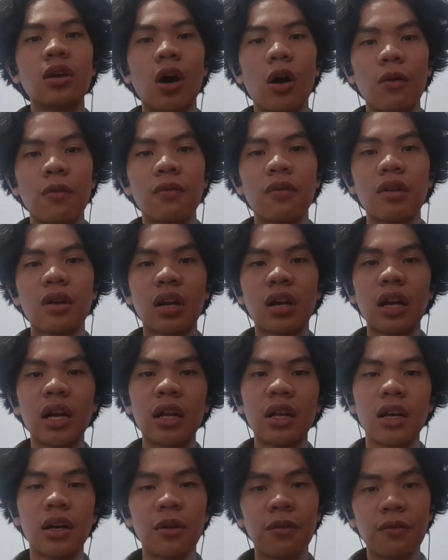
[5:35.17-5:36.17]
of
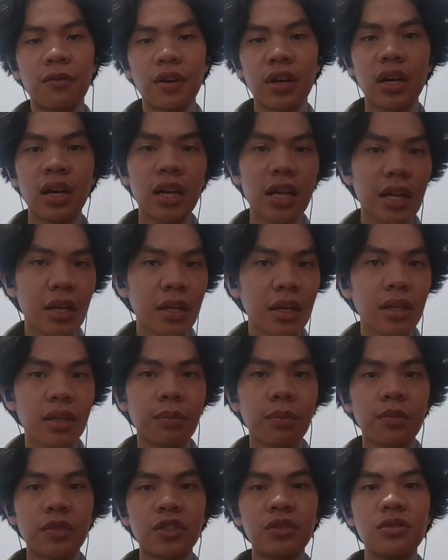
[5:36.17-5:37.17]
a clear
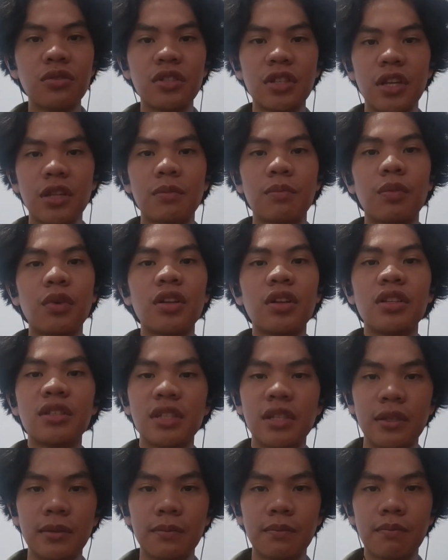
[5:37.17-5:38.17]
usage
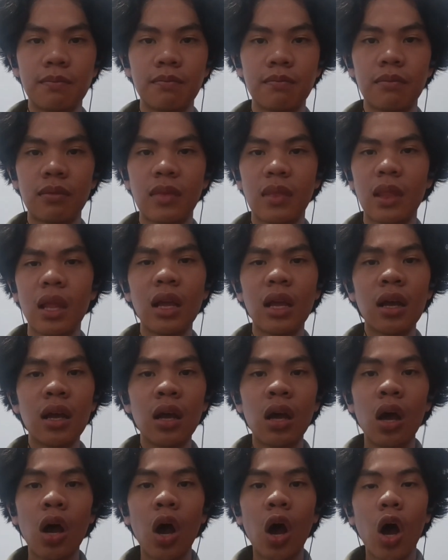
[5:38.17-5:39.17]
policy.
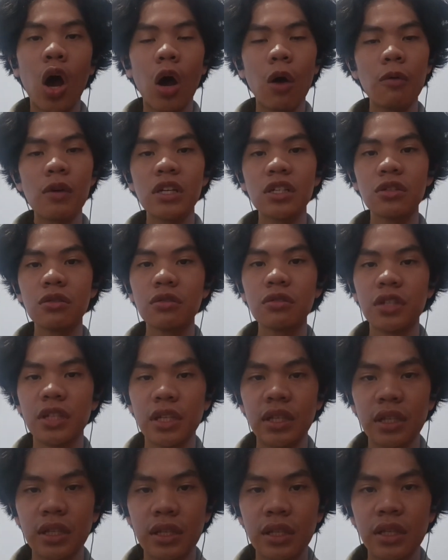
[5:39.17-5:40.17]
Our
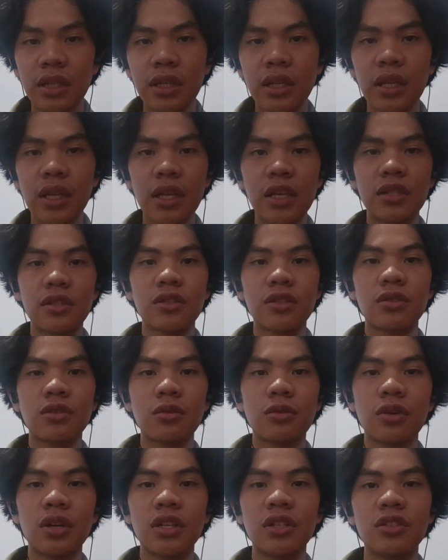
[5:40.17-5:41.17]
duty is
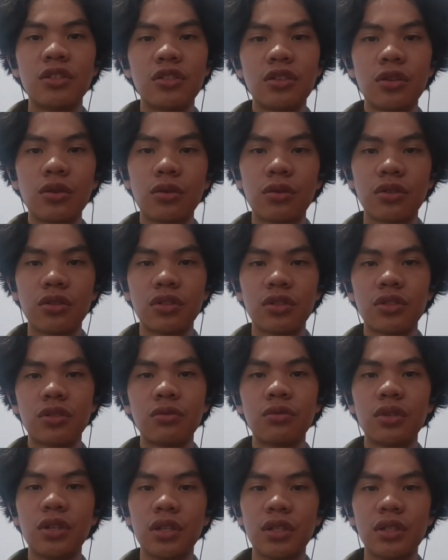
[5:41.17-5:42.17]
to ensure
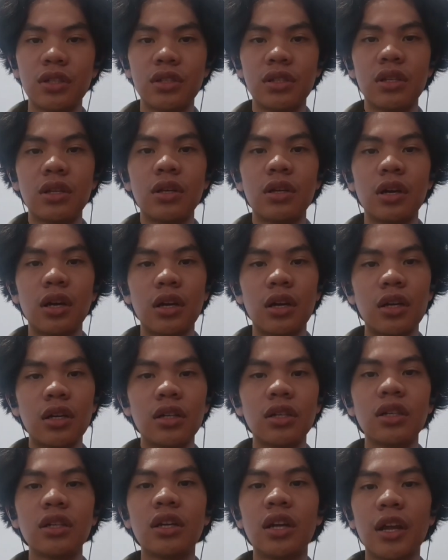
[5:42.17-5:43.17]
students
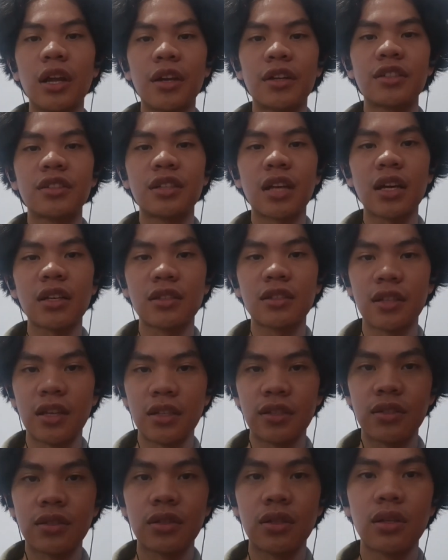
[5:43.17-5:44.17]
earn their
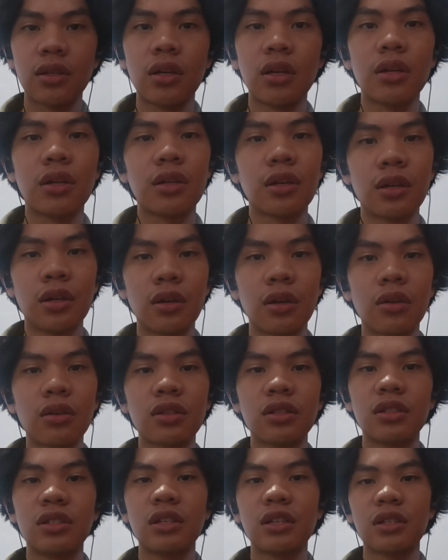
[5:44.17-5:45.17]
success,
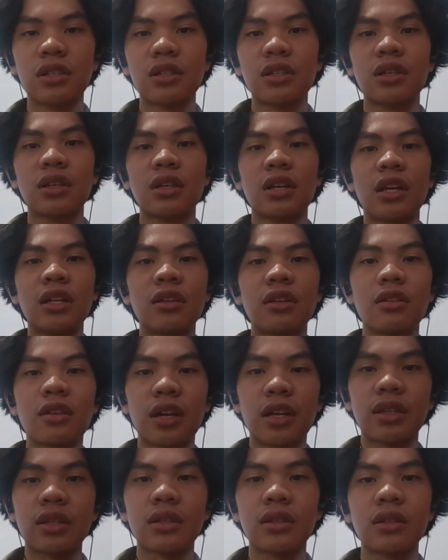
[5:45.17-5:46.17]
not just
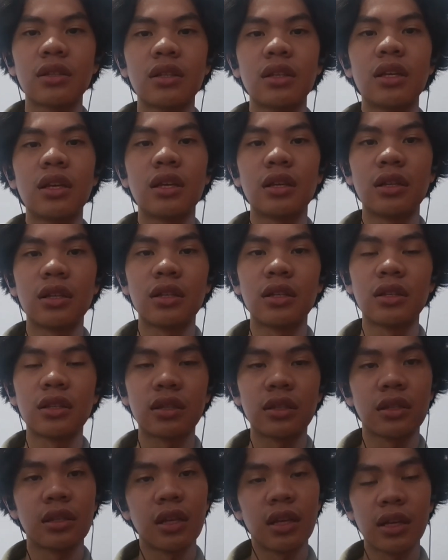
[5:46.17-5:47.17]
generate
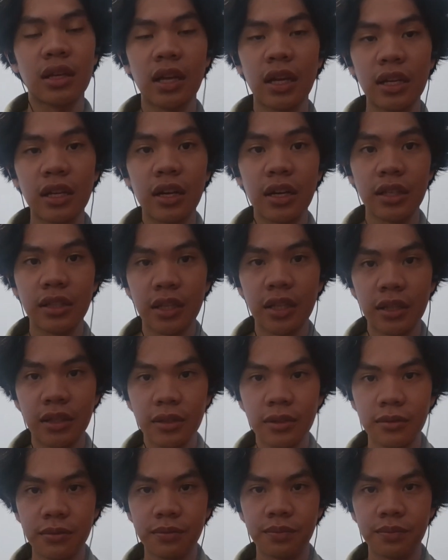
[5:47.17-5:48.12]
it.